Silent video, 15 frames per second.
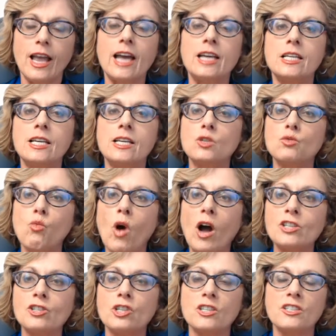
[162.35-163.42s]
And he has
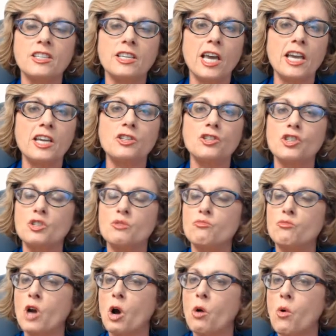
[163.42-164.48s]
watched his case just
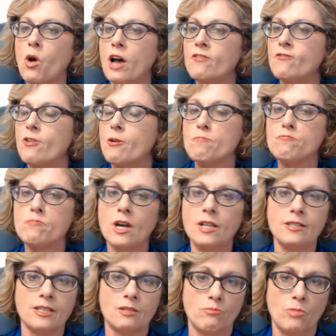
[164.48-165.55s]
go on for
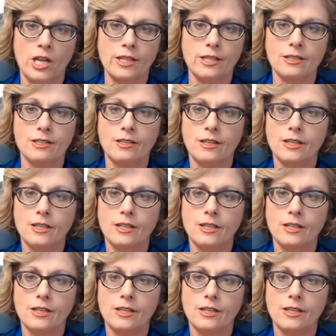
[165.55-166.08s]
months and months.